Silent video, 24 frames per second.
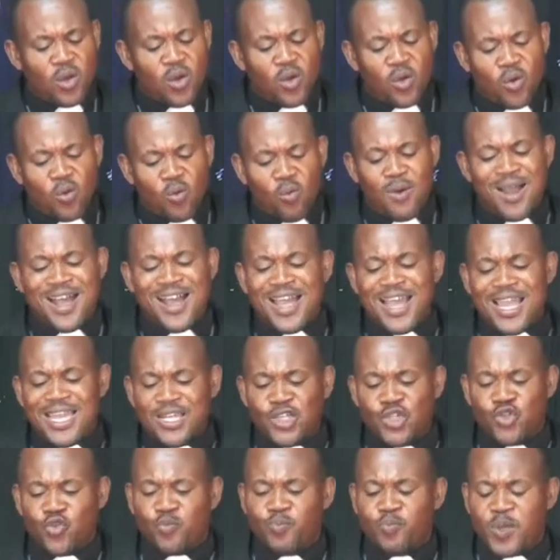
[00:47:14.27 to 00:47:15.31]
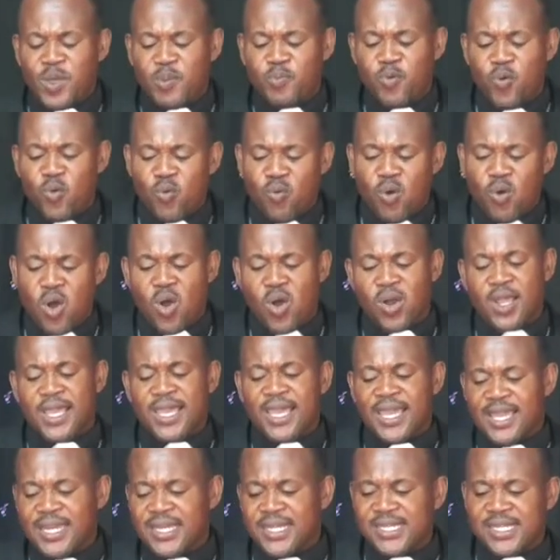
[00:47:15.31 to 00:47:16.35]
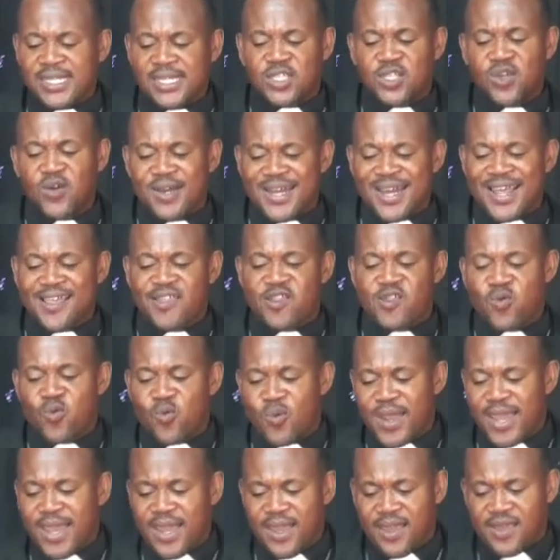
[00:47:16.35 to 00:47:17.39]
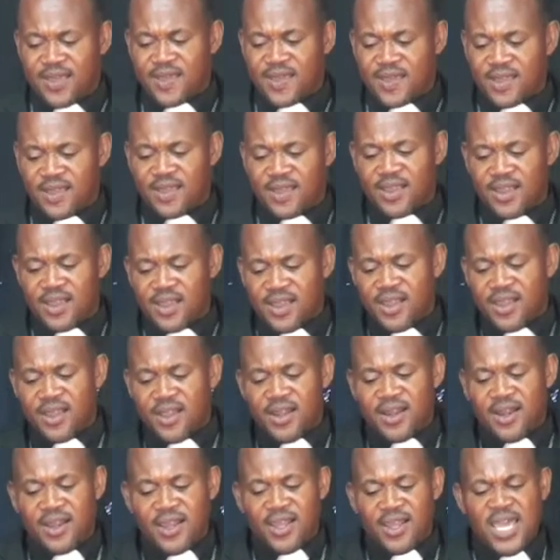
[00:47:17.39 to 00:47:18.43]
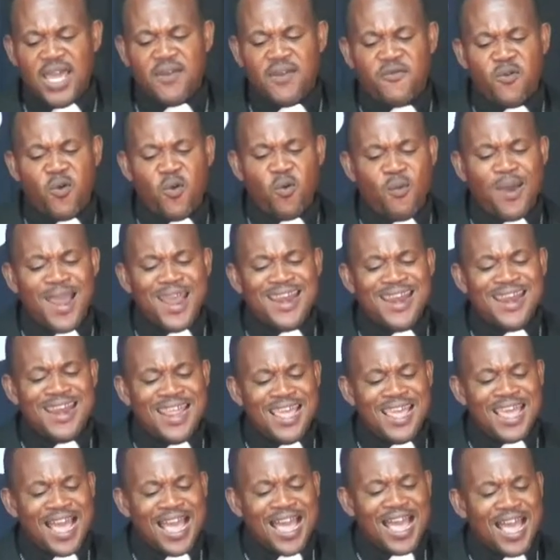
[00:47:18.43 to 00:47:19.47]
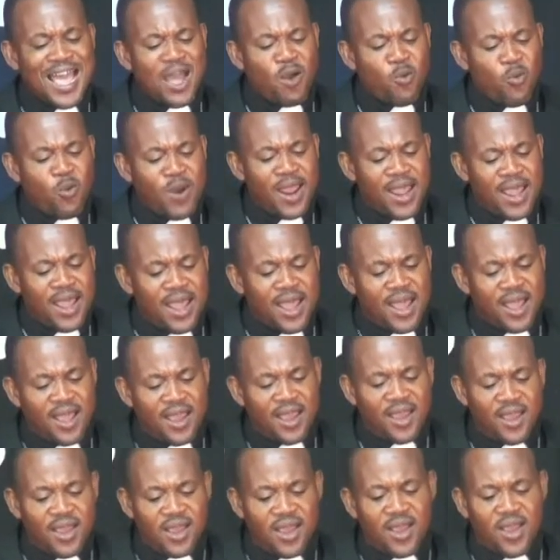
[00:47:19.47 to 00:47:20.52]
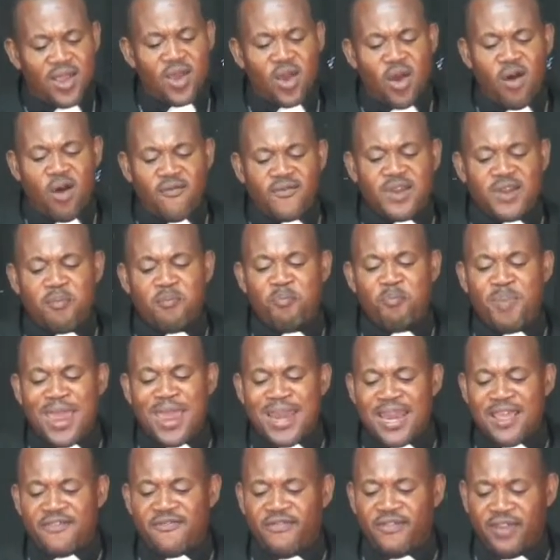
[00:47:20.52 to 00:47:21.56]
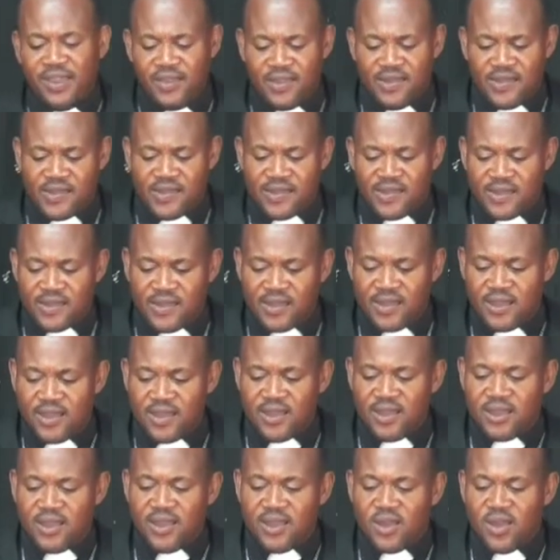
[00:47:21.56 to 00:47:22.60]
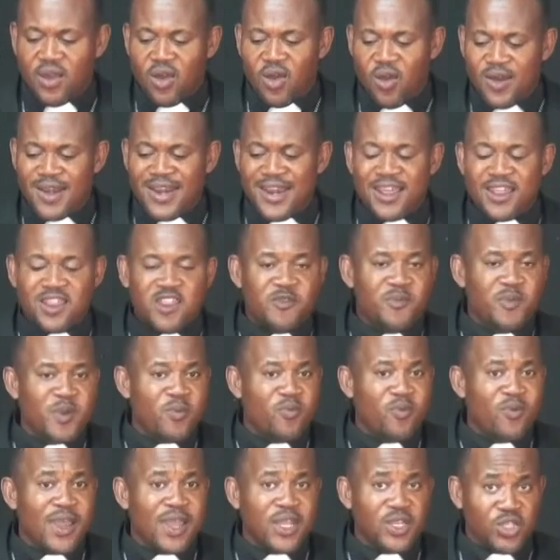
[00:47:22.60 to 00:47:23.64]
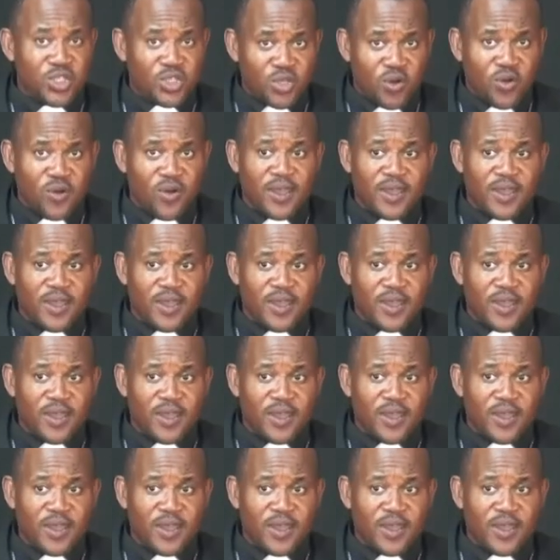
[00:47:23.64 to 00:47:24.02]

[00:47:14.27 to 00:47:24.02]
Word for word: Why do people walk in dishonest ways even when they are aware of the benefits honest people enjoy?